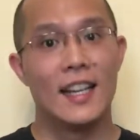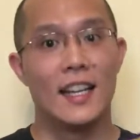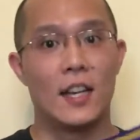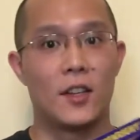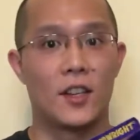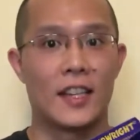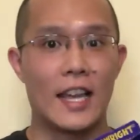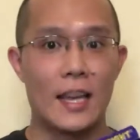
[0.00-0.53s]
Now
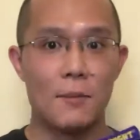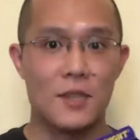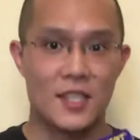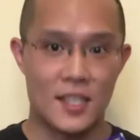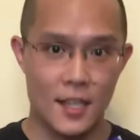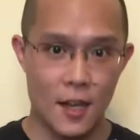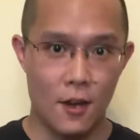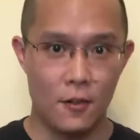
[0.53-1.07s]
the game
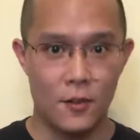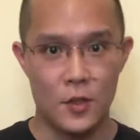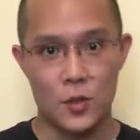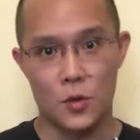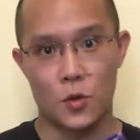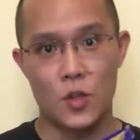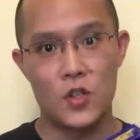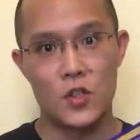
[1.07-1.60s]
itself is
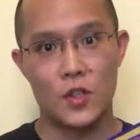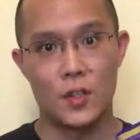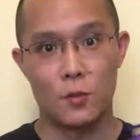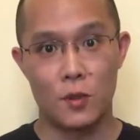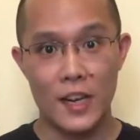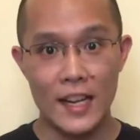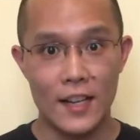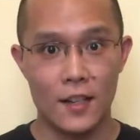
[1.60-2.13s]
originally
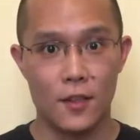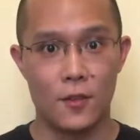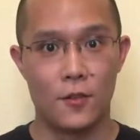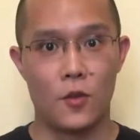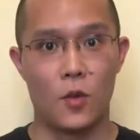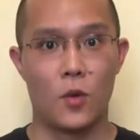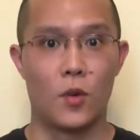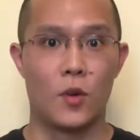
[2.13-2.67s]
rated
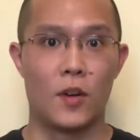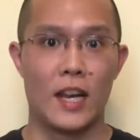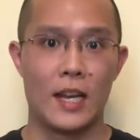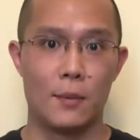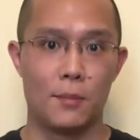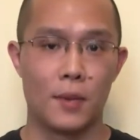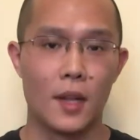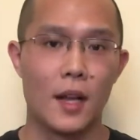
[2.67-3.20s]
for
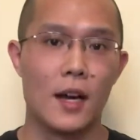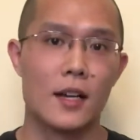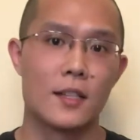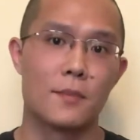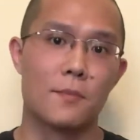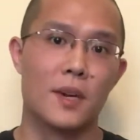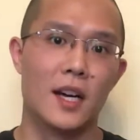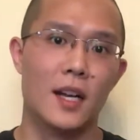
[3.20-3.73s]

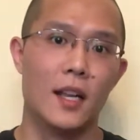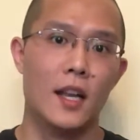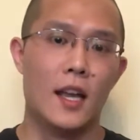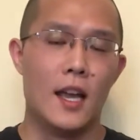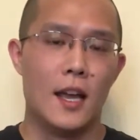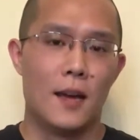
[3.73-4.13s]
8+, but